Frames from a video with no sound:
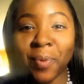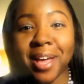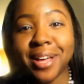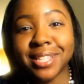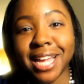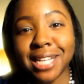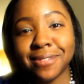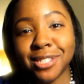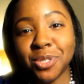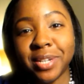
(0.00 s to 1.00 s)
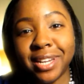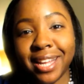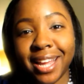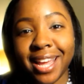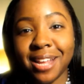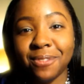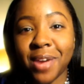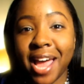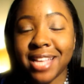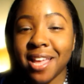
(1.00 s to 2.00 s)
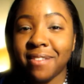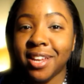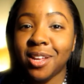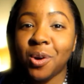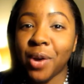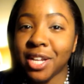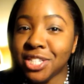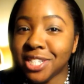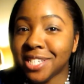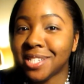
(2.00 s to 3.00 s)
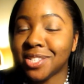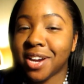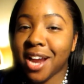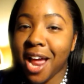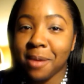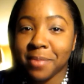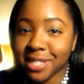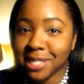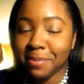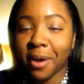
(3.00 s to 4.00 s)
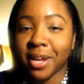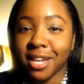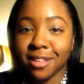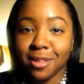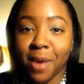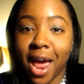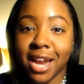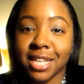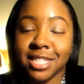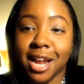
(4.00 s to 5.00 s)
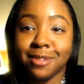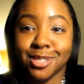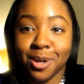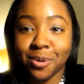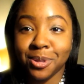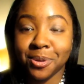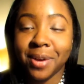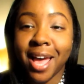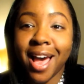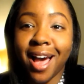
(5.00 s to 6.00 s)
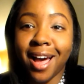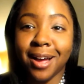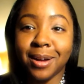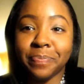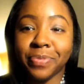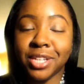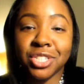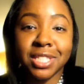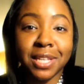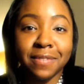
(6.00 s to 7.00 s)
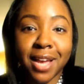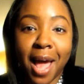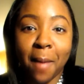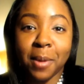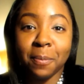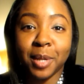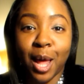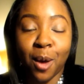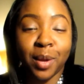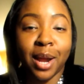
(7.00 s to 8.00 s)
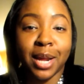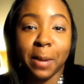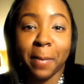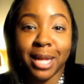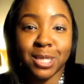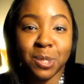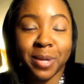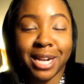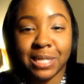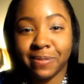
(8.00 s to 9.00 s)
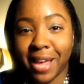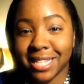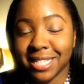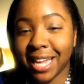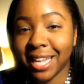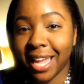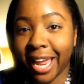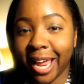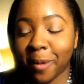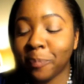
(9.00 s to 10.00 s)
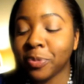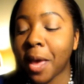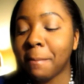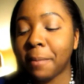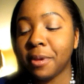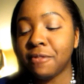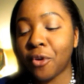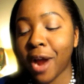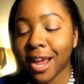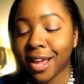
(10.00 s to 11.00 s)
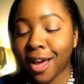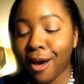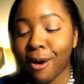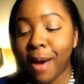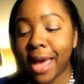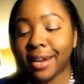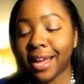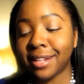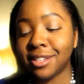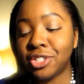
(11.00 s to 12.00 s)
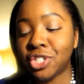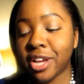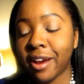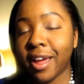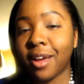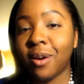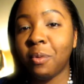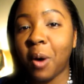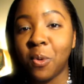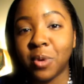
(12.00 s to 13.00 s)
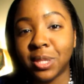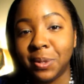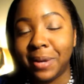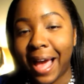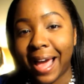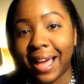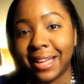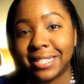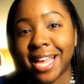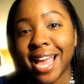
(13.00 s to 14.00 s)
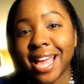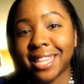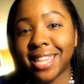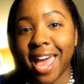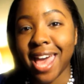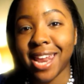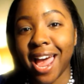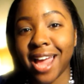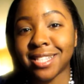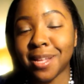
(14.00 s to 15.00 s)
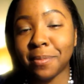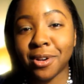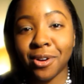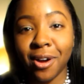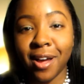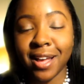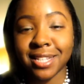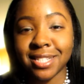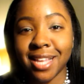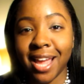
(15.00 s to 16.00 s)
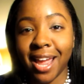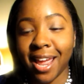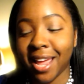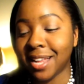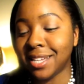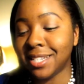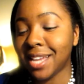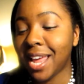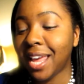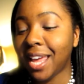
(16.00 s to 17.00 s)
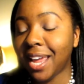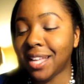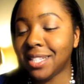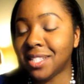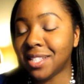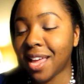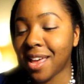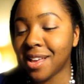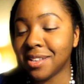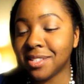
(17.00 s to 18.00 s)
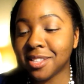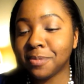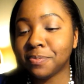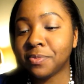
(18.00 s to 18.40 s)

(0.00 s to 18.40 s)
well, thanks for tuning in. If you guys have any questions or comments about any of the products that I've shown you, just leave a comment below and I'll get back to it as fast as I can. But before I go, I'd like to share a quote with you guys that I stumbled across, and it says,